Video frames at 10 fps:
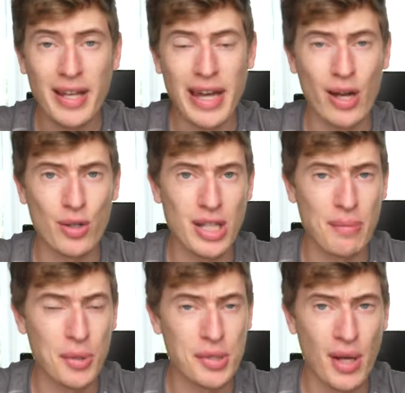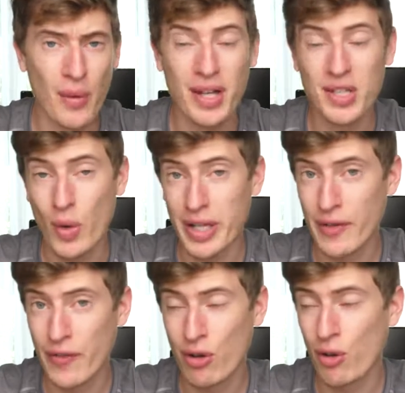Getting onto their boosted network is quite
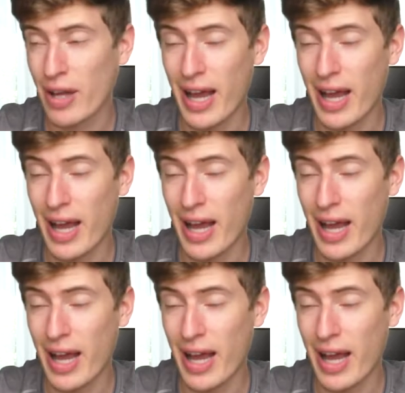difficult,